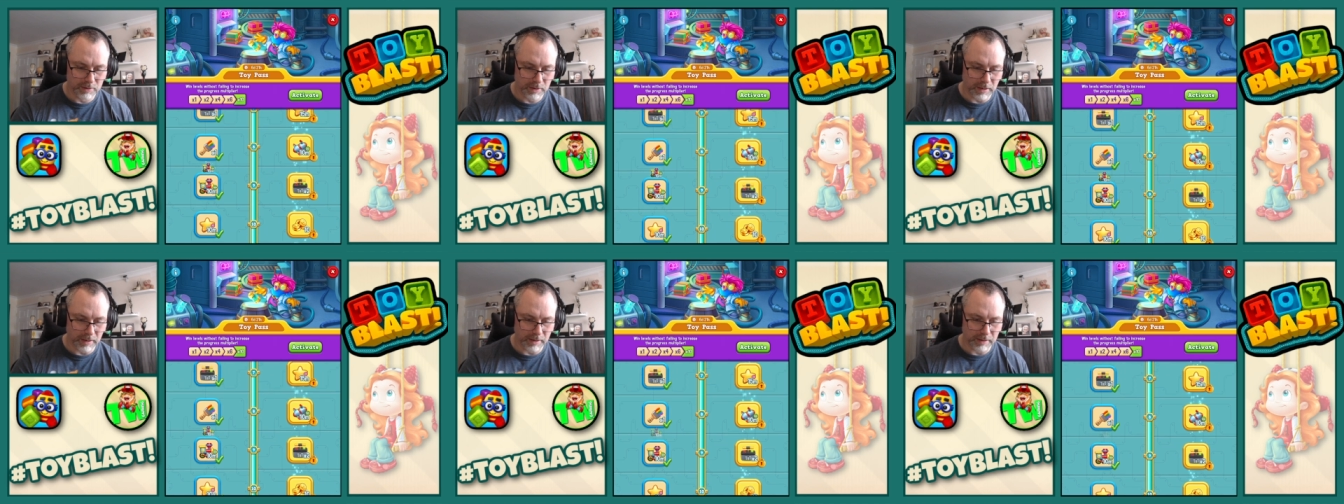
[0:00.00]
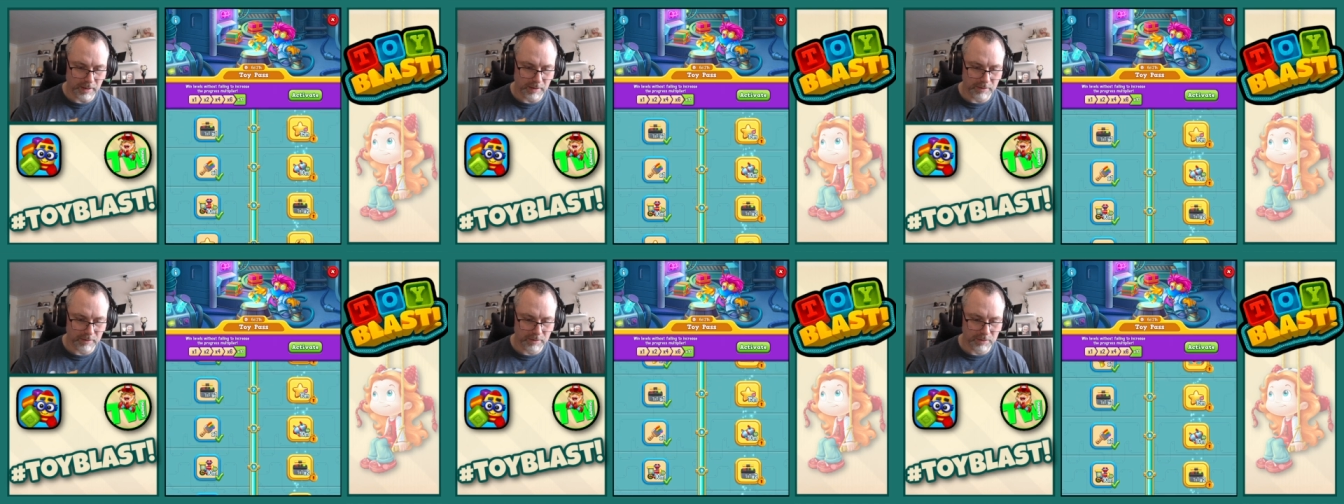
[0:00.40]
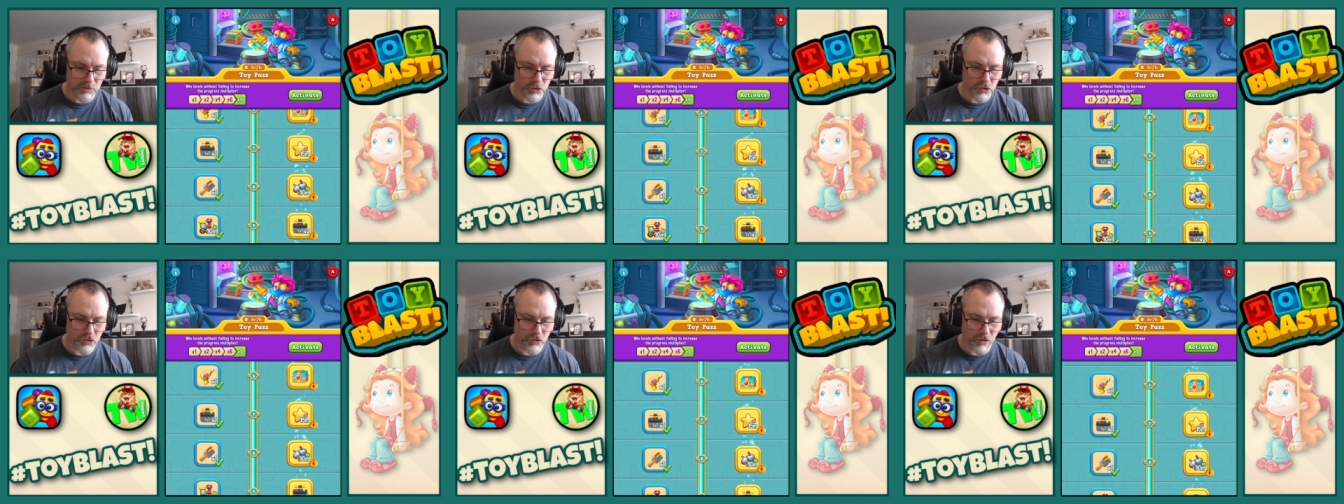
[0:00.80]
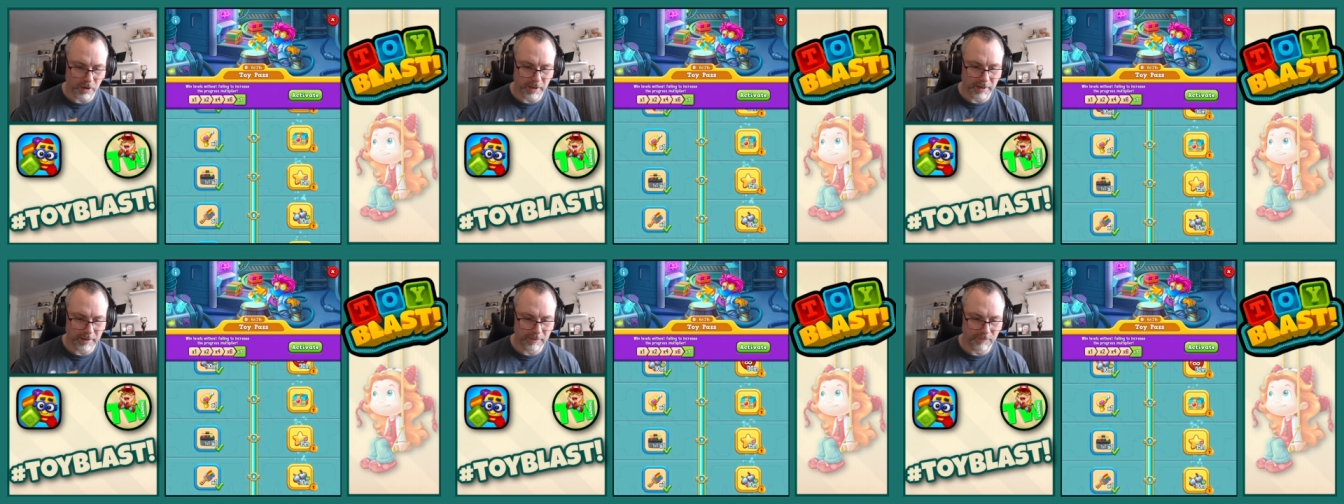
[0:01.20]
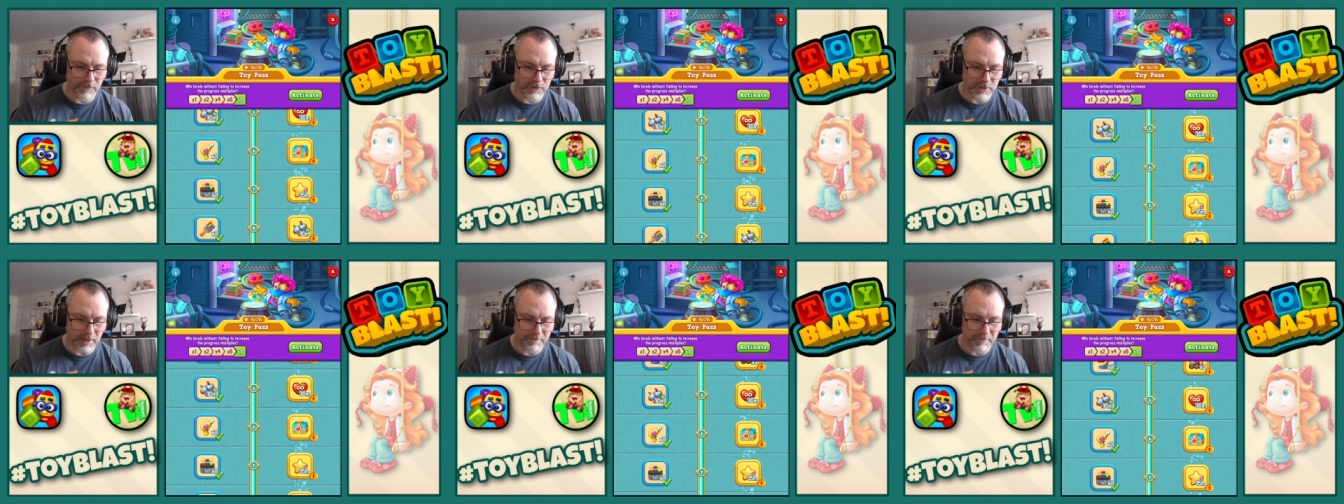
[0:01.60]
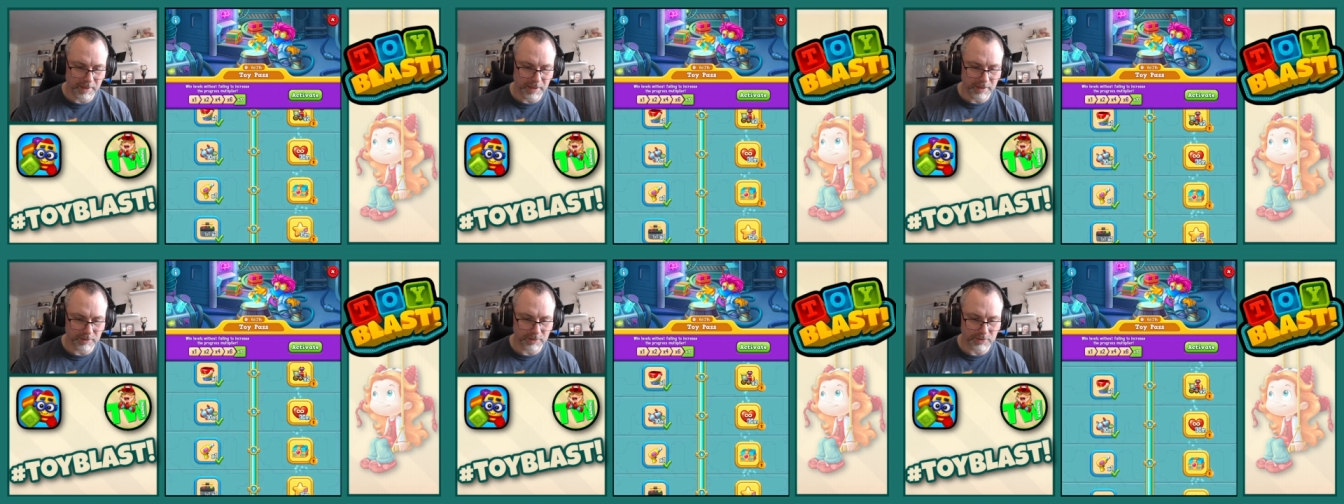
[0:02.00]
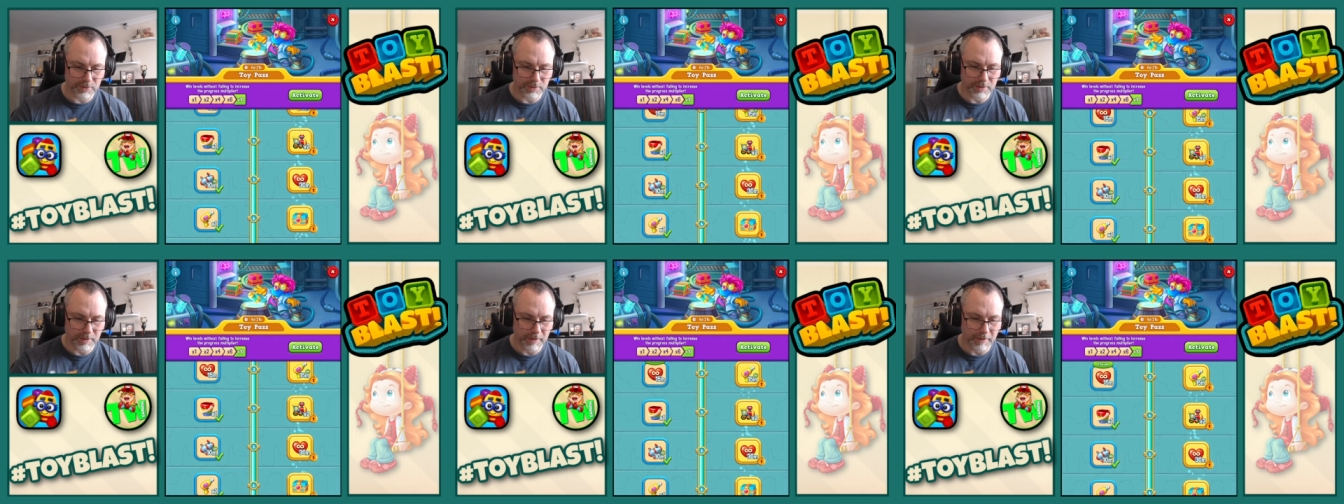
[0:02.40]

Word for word: collect that train for 10 minutes.